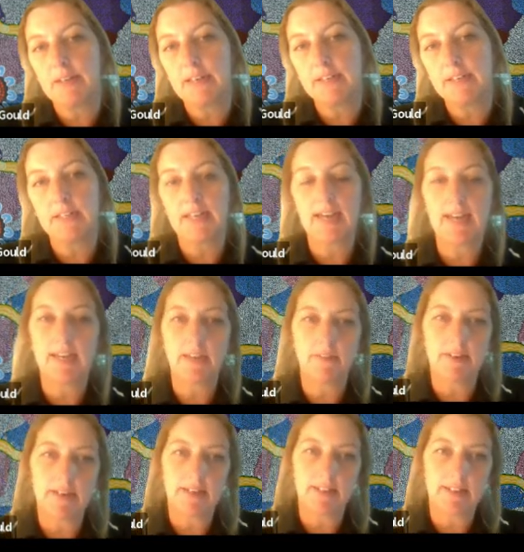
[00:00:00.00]
actually hanging
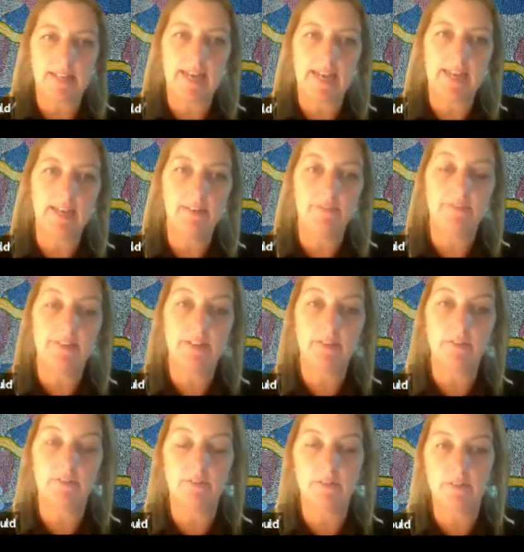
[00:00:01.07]
around in the cane
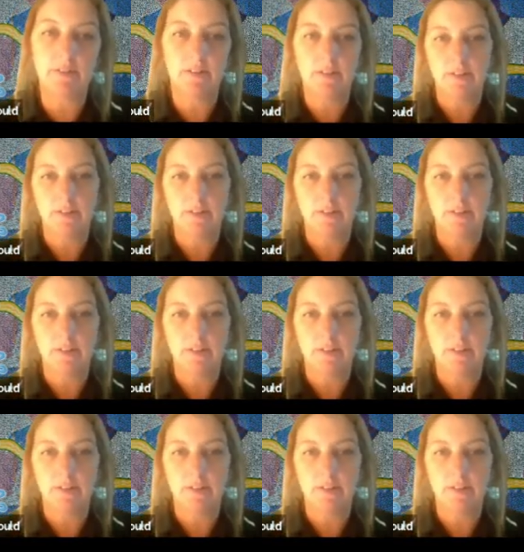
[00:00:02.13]
fields